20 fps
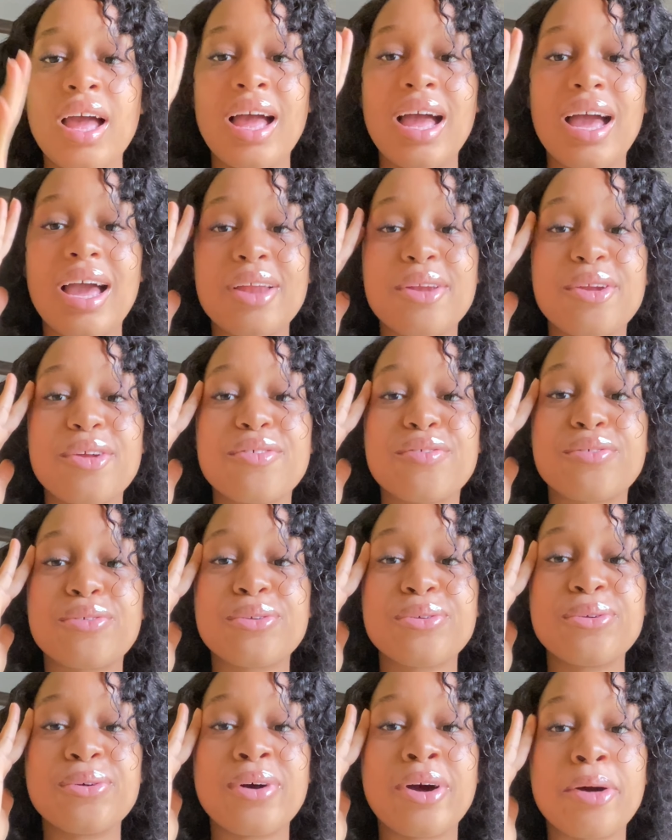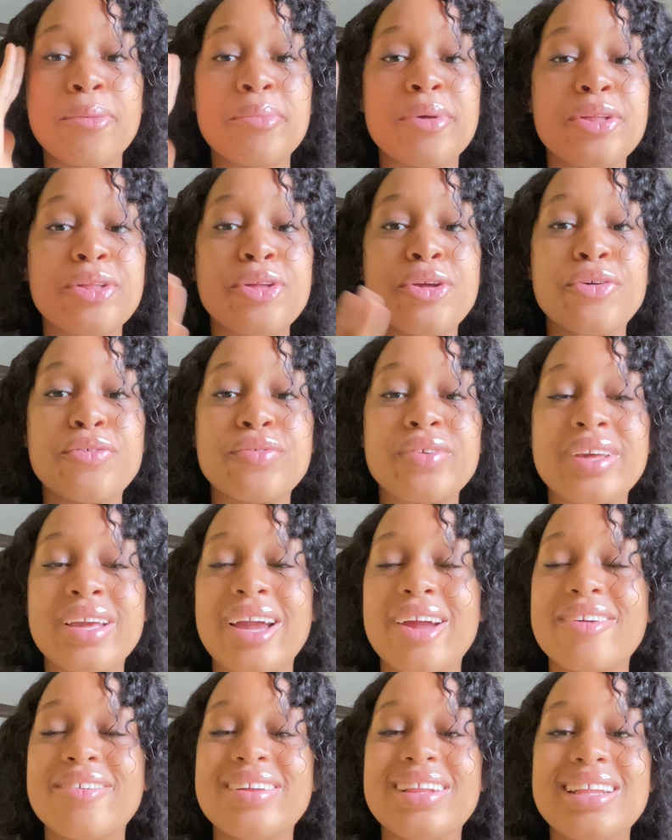I don't even know how many of you
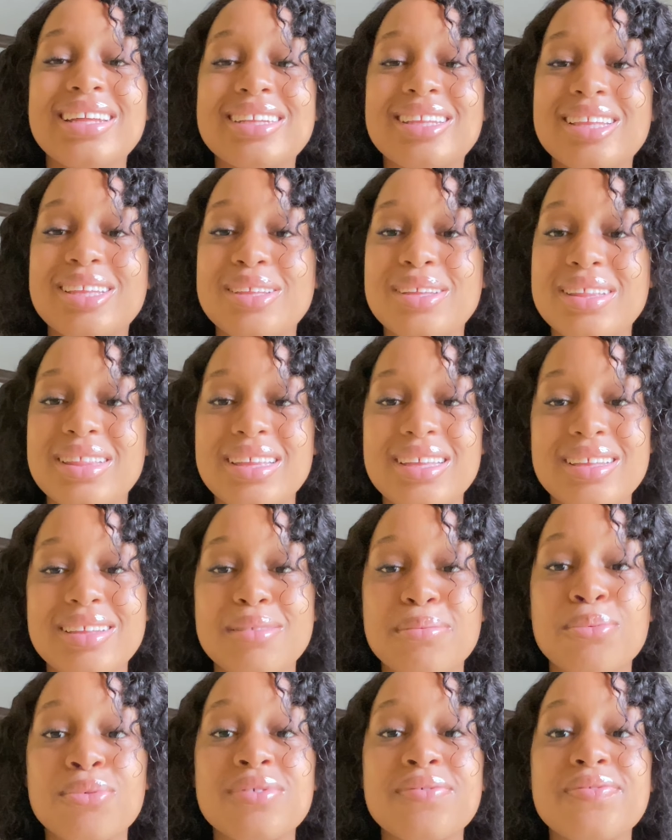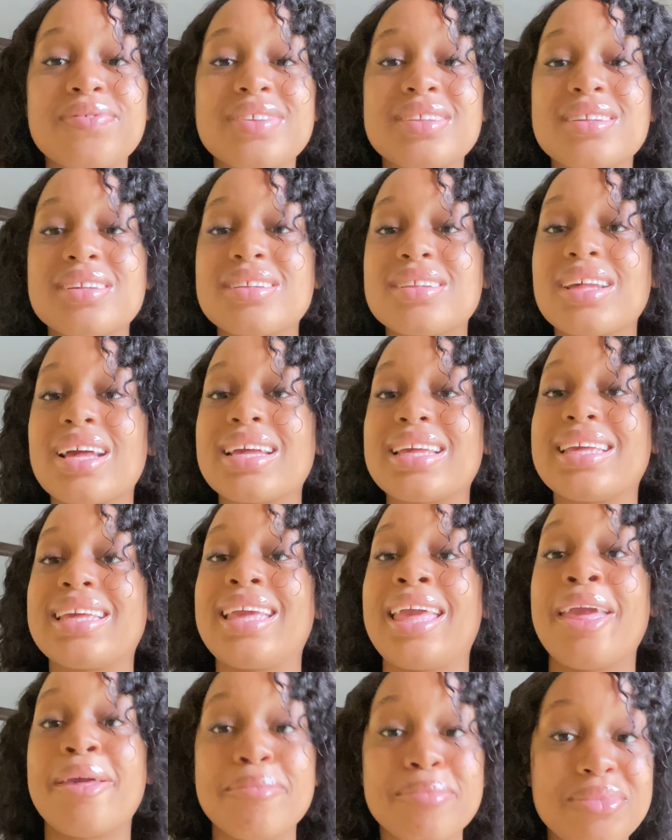can relate to this, but physics and
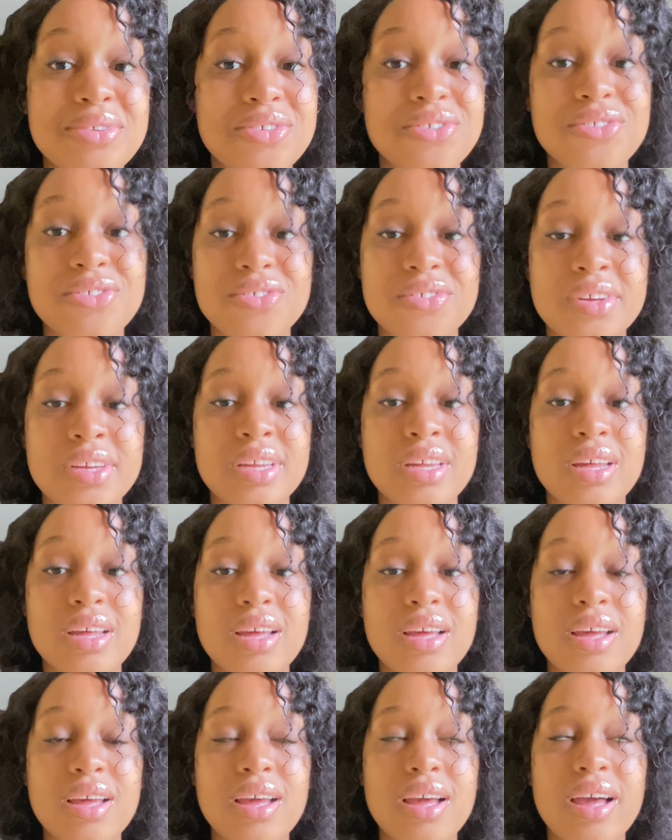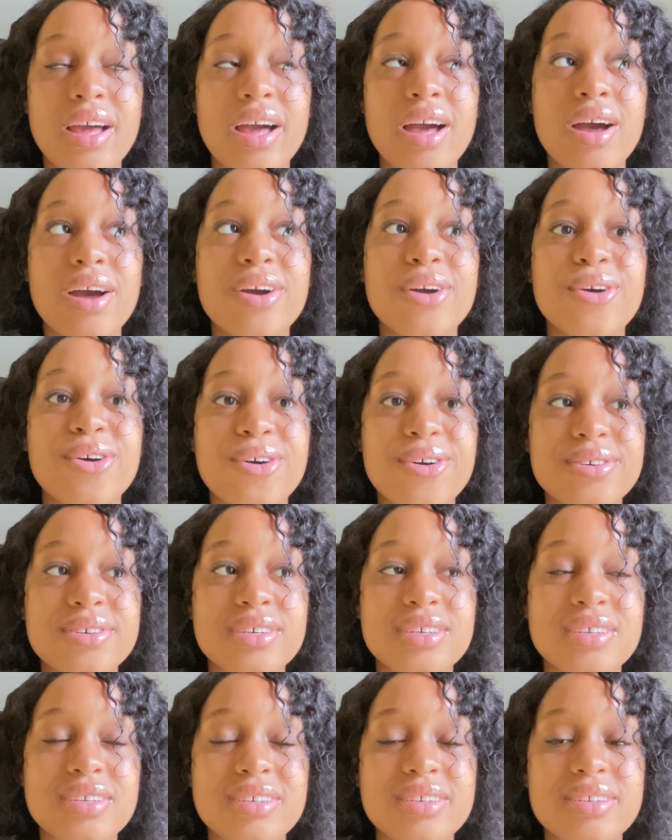chemistry,
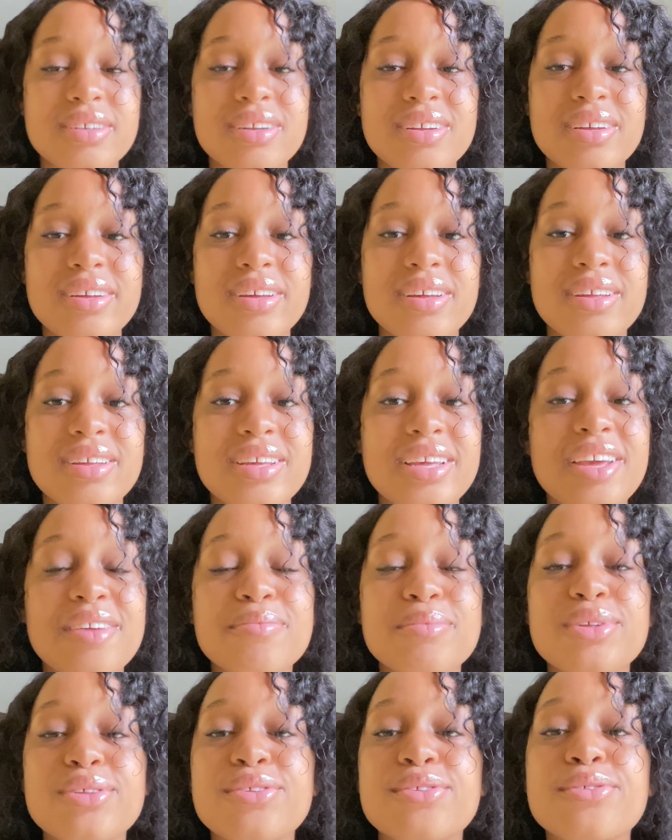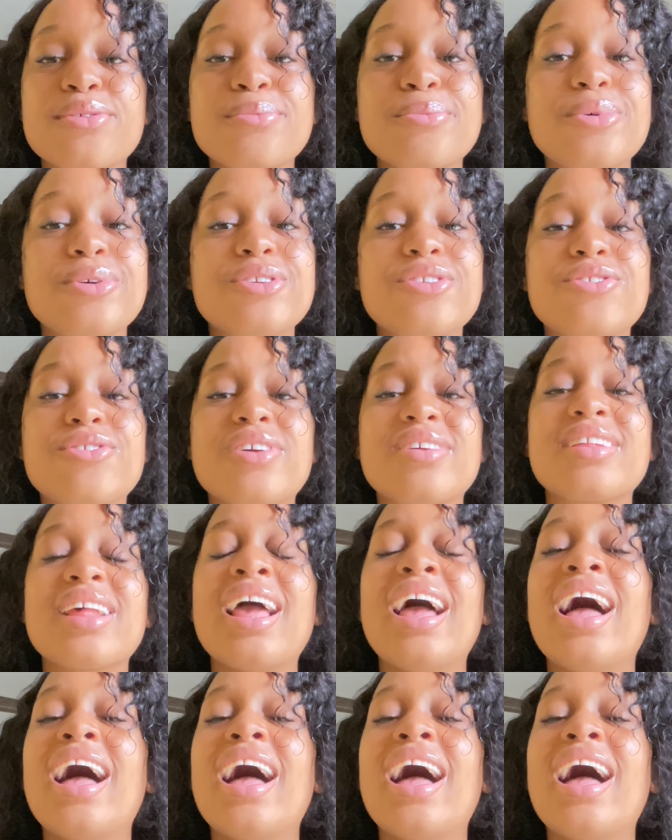gosh, gave me so much stress.